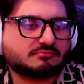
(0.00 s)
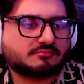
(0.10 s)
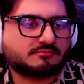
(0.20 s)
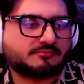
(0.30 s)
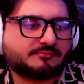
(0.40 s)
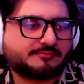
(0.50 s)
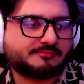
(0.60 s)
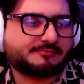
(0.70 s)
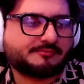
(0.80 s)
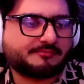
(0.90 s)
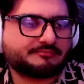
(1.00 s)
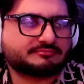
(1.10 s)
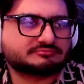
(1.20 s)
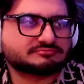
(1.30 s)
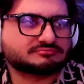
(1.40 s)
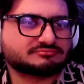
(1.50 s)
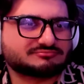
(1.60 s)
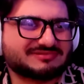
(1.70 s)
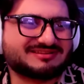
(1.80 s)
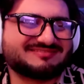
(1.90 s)
I'm scanning. Why do I keep you around?
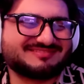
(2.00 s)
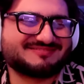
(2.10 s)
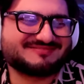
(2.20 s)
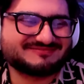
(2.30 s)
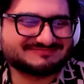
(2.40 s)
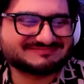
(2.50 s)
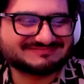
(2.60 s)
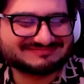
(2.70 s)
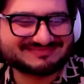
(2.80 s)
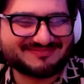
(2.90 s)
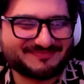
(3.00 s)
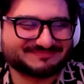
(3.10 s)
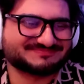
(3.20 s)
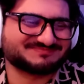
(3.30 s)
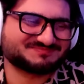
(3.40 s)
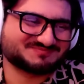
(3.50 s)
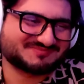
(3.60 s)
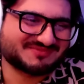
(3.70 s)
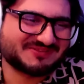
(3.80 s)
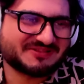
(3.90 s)
Because the alternative would be developing a conscience of your
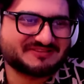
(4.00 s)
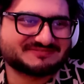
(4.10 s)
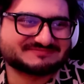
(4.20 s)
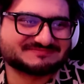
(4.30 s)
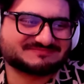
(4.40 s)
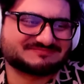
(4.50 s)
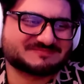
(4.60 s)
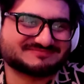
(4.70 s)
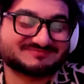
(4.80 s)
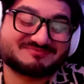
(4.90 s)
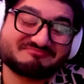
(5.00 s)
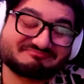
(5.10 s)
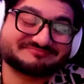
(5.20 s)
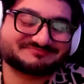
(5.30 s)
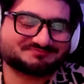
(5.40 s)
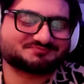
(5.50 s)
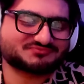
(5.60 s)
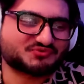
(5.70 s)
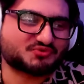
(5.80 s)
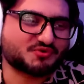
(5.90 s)
own. Scanning for what? Any alien.
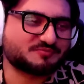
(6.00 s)
True.